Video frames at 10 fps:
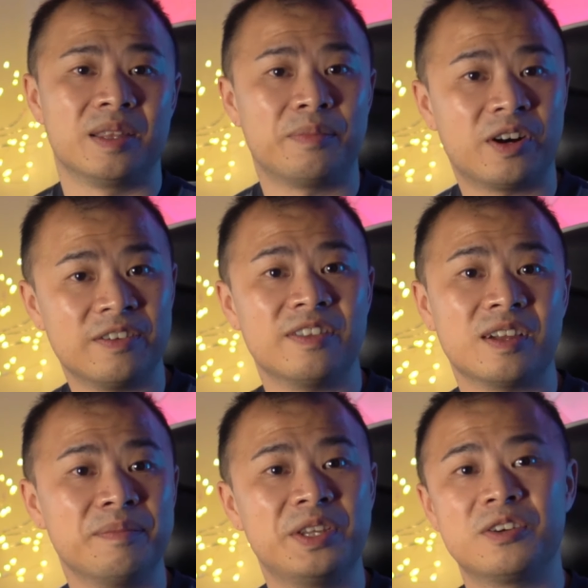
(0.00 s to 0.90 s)
The part of the
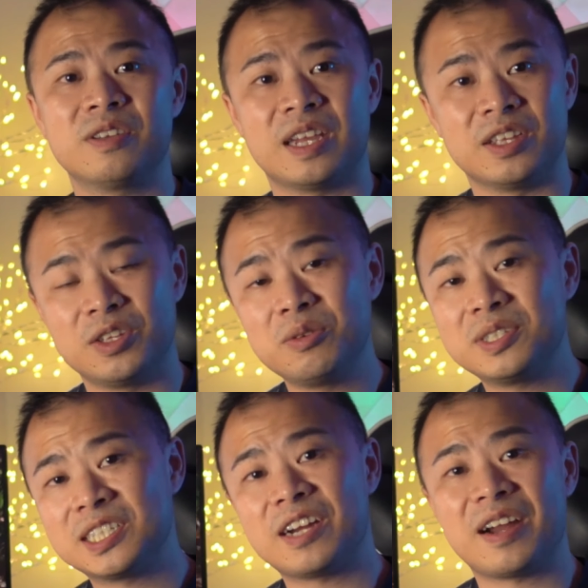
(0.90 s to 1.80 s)
computer that you
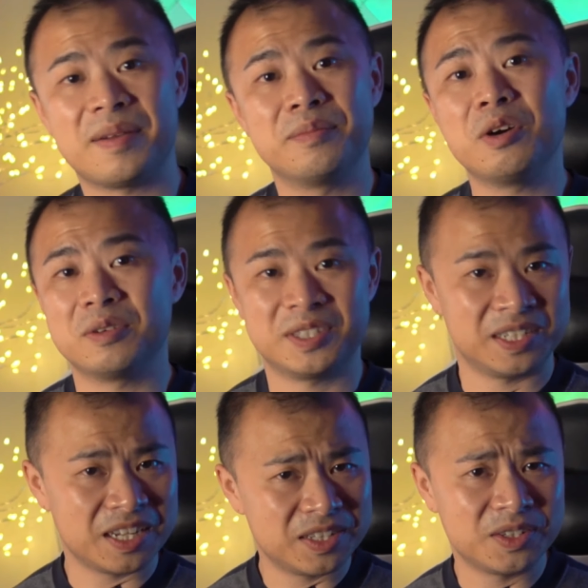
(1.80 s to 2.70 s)
stare at
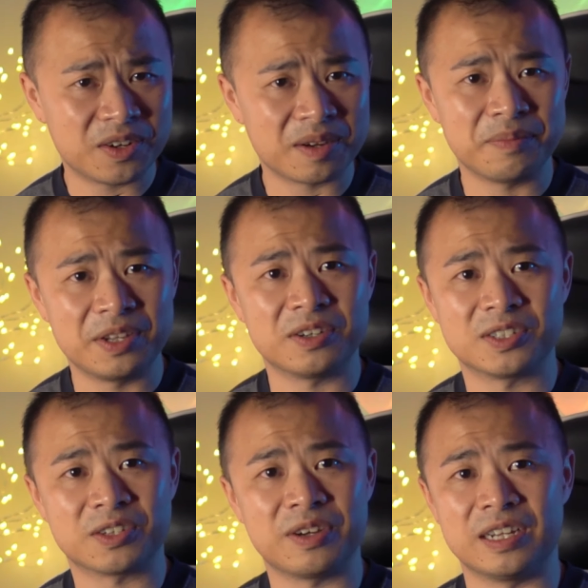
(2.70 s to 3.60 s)
most is your computer
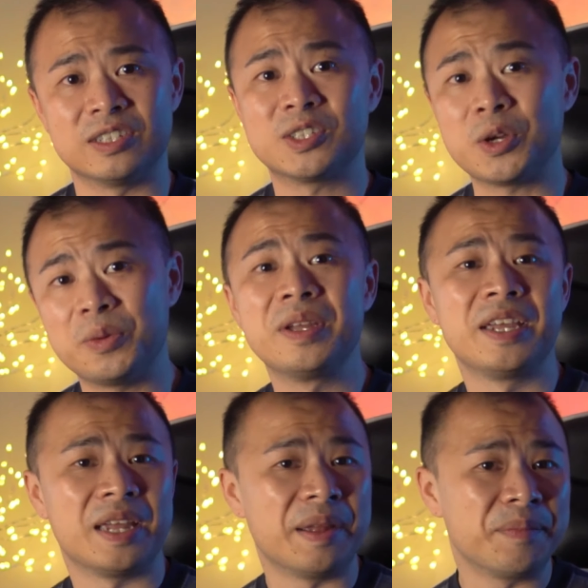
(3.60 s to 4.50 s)
screen. So,
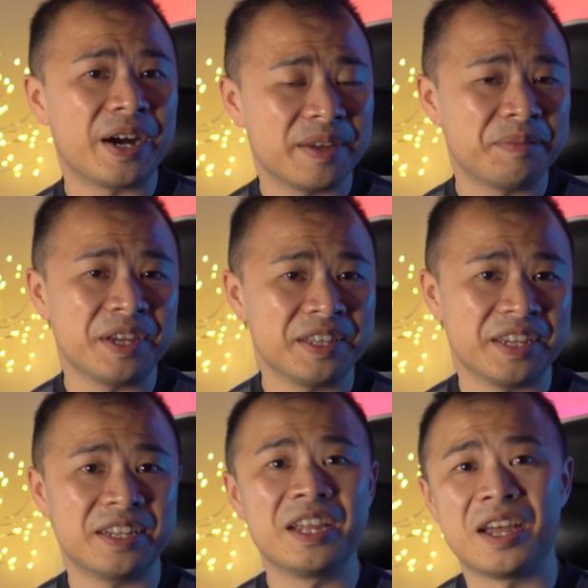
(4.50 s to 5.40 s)
in my
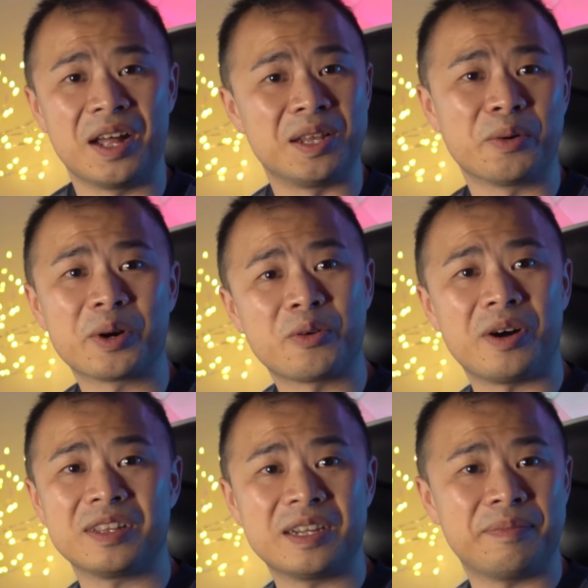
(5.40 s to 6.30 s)
opinion, a lower
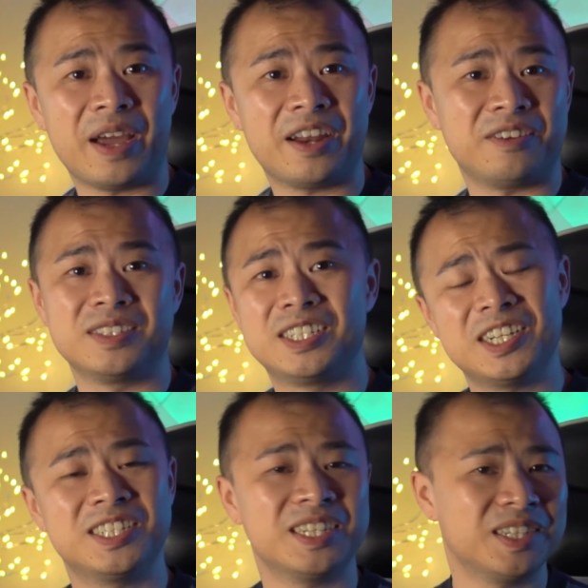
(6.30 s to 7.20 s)
quality panel
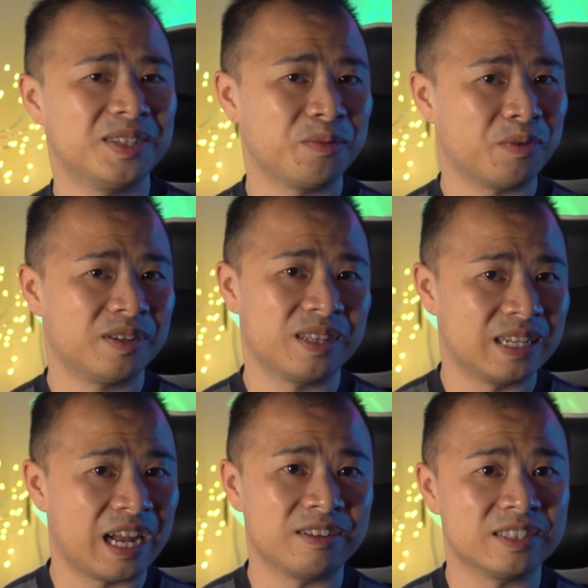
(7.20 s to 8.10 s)
just isn't worth the
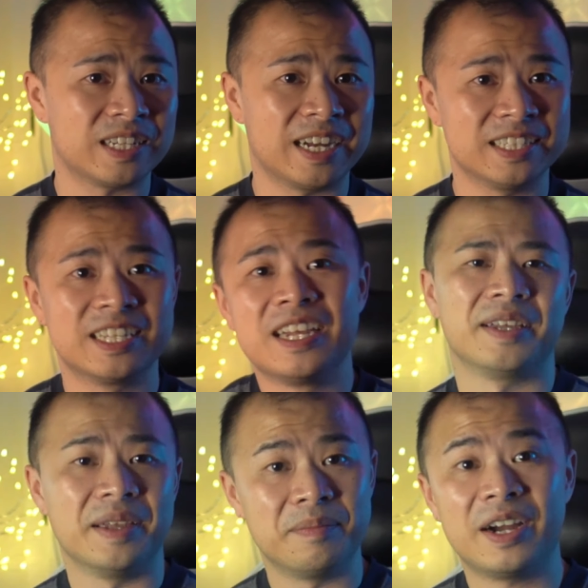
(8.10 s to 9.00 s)
downsides.
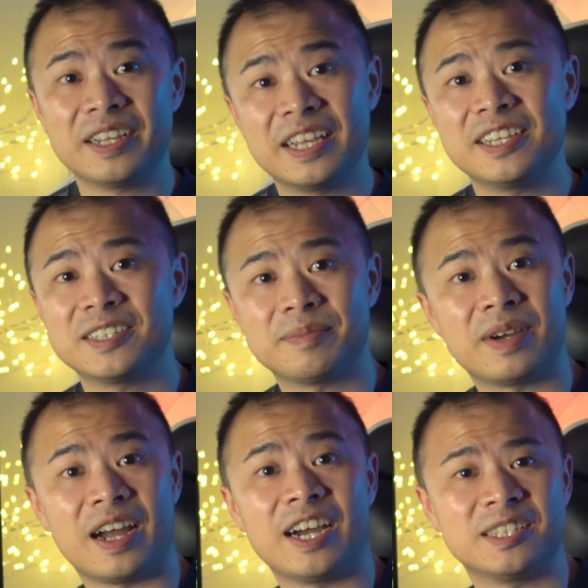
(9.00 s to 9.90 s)
In my case,
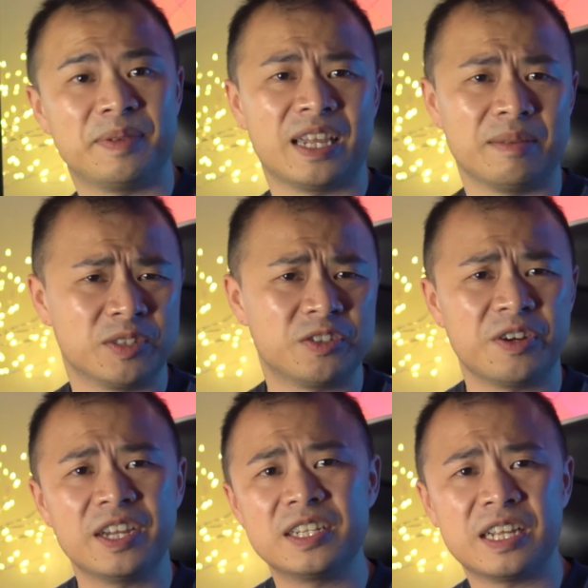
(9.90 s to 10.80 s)
my eyes became
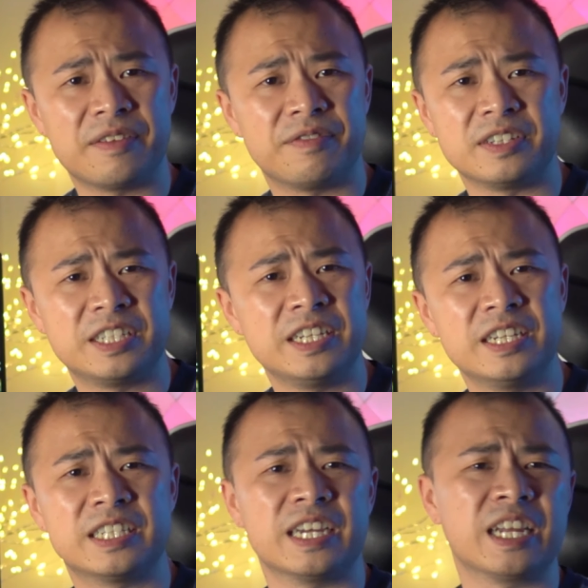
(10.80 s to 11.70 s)
strained and
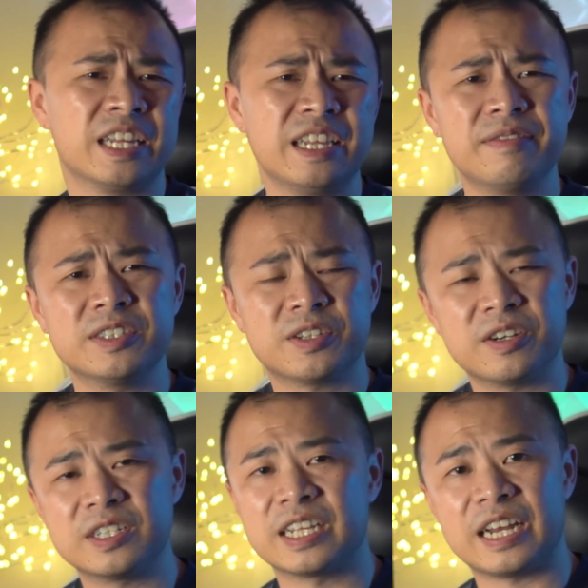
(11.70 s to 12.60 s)
fatigued, and I even
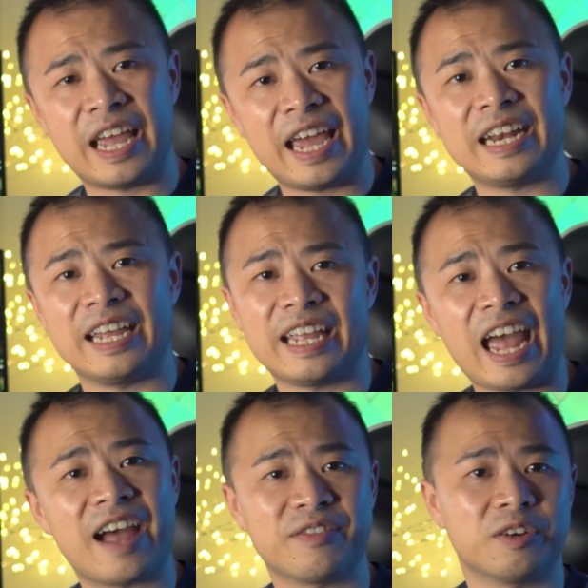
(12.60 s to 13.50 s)
started to get a headache
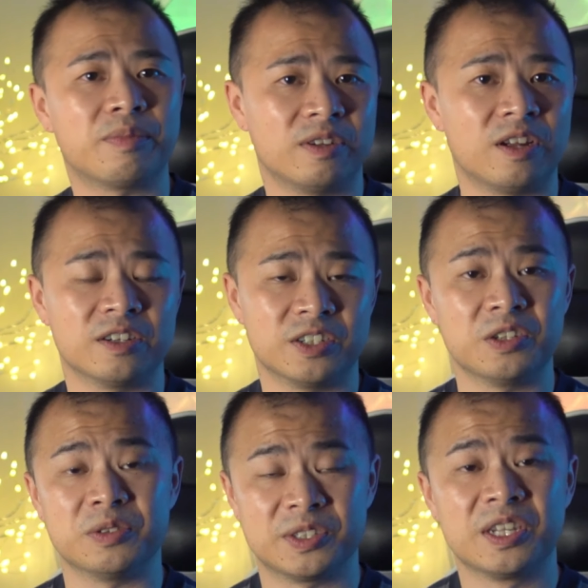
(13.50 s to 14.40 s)
after prolonged
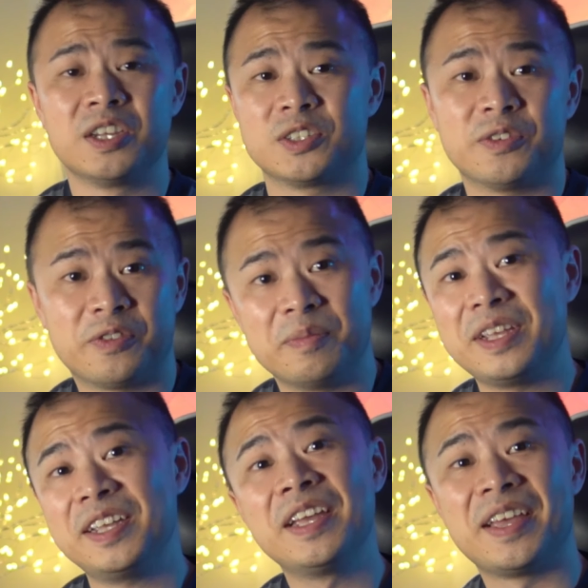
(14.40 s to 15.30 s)
use. So for
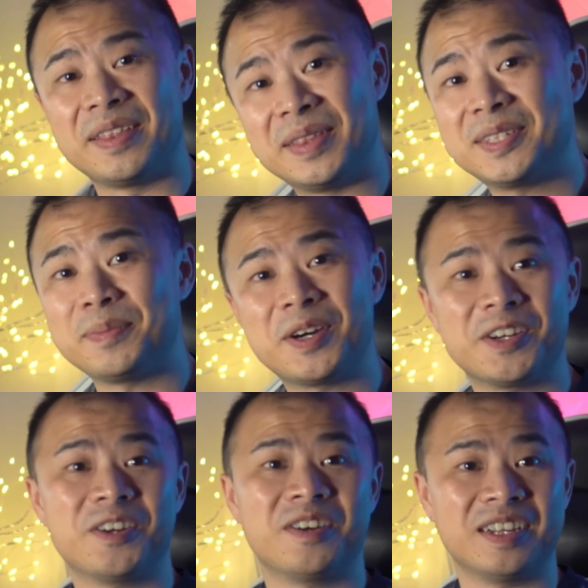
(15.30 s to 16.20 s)
me, this
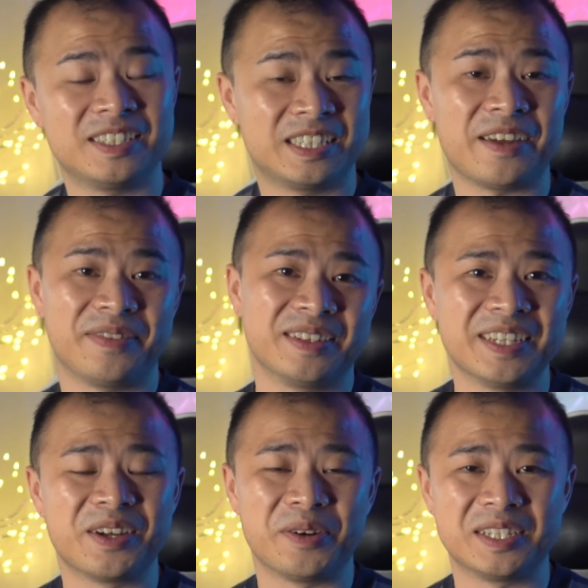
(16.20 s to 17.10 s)
monitor is
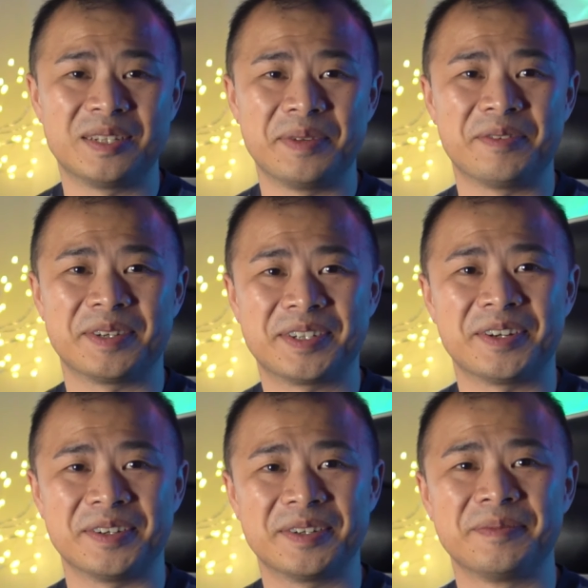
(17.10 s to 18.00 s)
definitely going to be
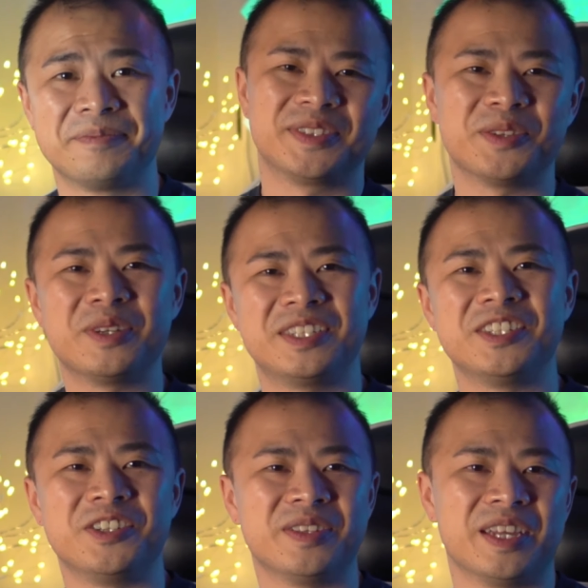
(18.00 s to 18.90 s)
returned. So what
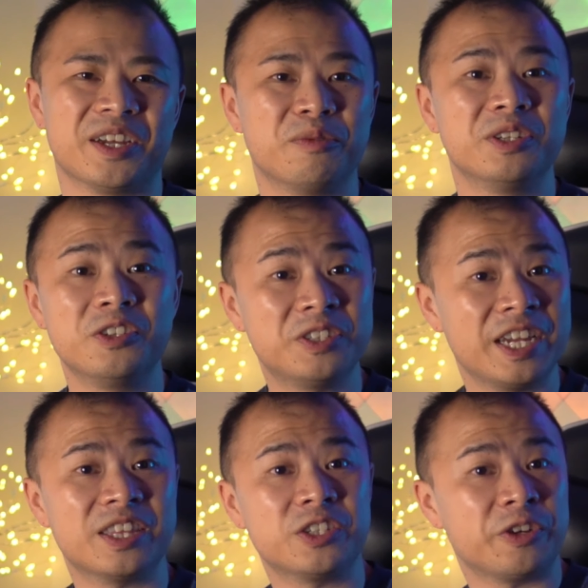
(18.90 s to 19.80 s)
did you think? Would you
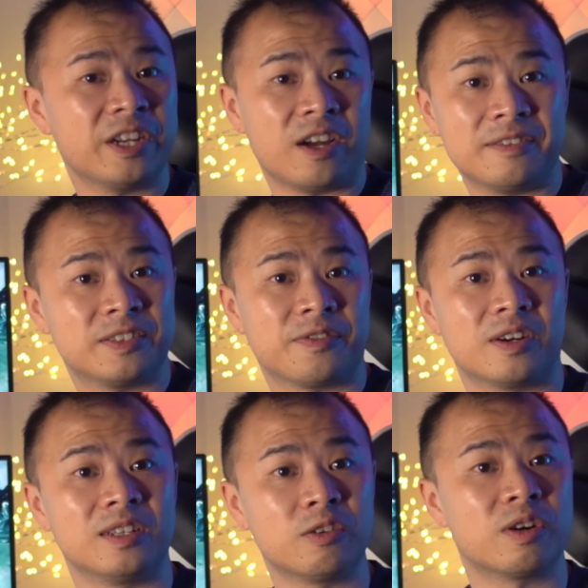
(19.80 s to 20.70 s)
take the trade-offs
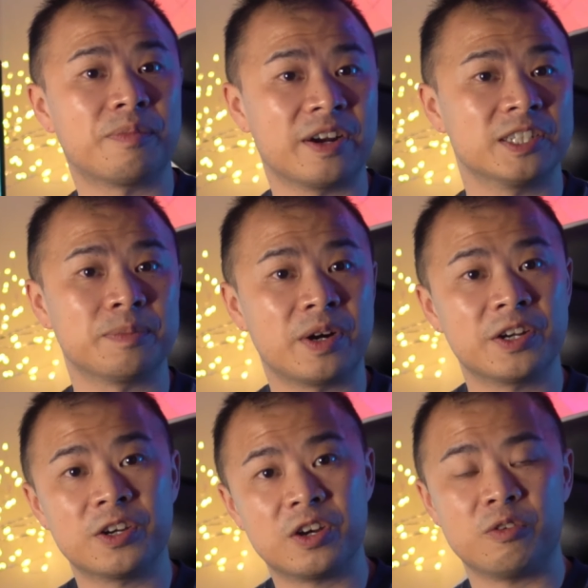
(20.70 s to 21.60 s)
for a lower price
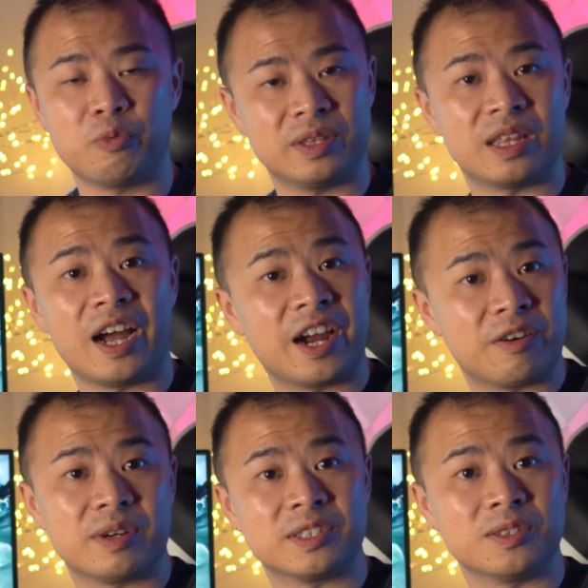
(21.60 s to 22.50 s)
monitor with a
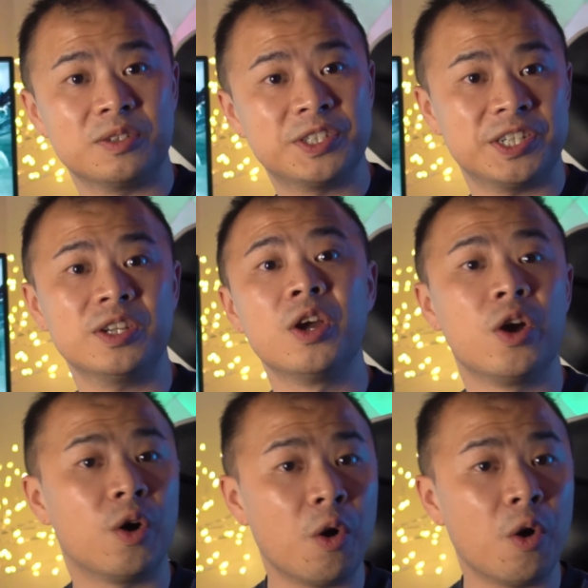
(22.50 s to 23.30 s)
higher resolution?